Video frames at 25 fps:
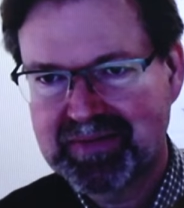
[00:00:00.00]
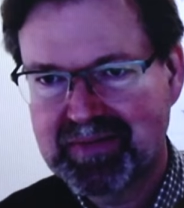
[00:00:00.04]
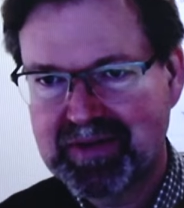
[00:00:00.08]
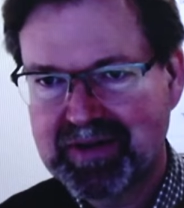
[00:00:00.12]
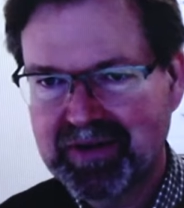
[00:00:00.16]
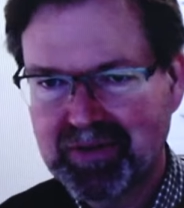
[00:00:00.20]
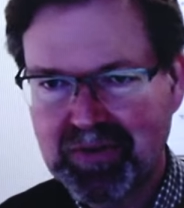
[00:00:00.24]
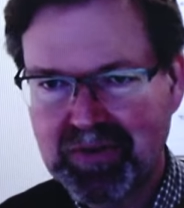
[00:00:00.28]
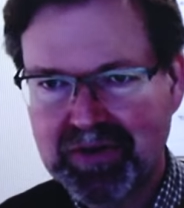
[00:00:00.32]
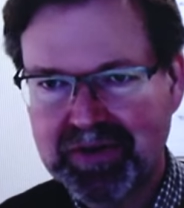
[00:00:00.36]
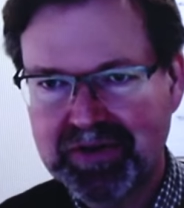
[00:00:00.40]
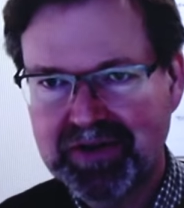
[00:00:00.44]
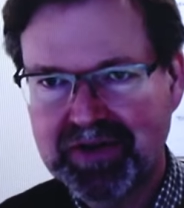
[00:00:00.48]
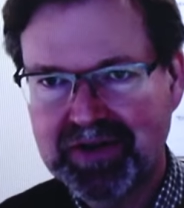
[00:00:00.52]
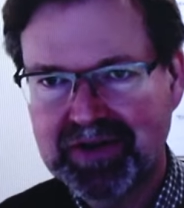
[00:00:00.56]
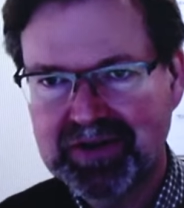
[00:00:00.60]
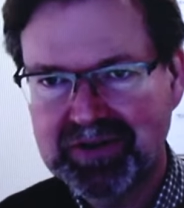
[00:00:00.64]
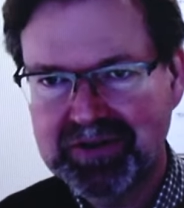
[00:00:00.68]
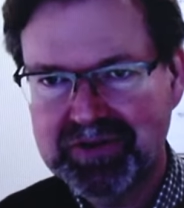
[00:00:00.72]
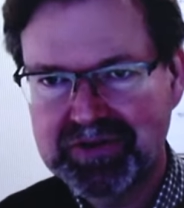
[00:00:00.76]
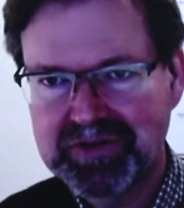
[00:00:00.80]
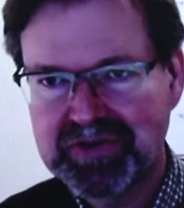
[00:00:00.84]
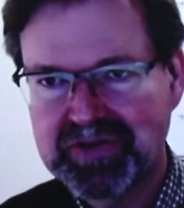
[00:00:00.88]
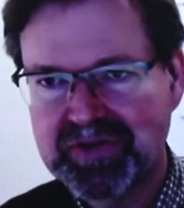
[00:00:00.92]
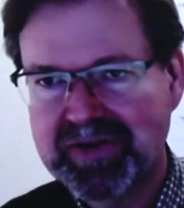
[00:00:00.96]
like, well, you're going to
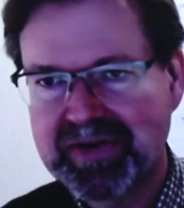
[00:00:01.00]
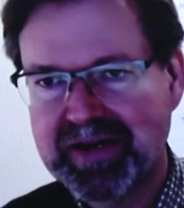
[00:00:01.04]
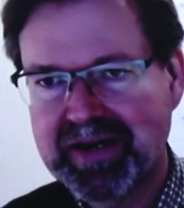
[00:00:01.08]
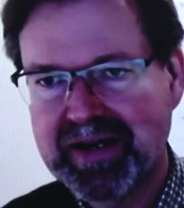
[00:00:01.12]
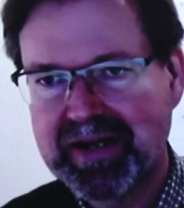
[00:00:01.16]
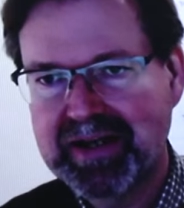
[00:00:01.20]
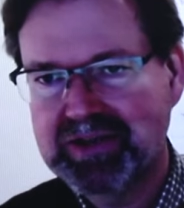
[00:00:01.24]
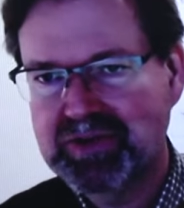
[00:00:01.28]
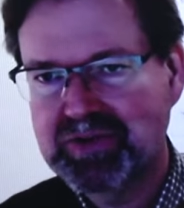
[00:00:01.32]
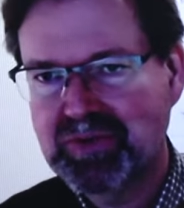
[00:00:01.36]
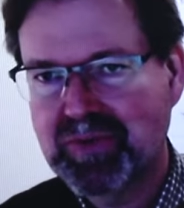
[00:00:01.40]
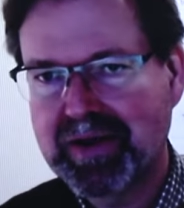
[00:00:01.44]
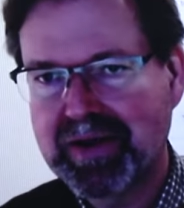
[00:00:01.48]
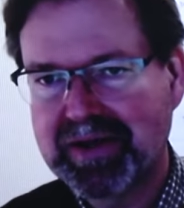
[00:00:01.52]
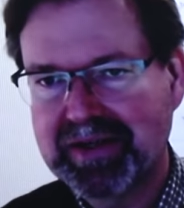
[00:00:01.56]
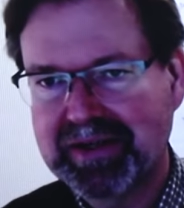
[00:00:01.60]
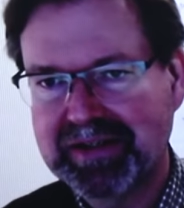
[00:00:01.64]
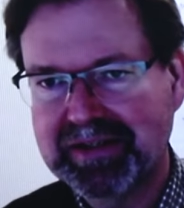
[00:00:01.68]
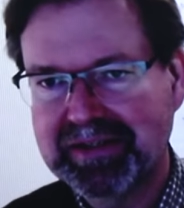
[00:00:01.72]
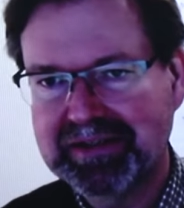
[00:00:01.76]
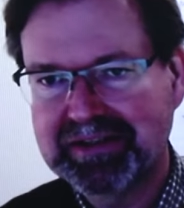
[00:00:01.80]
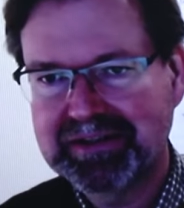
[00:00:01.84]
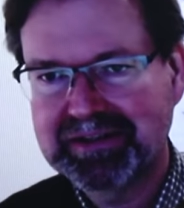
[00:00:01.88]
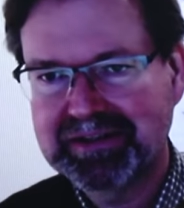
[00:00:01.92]
lose 3 days waiting.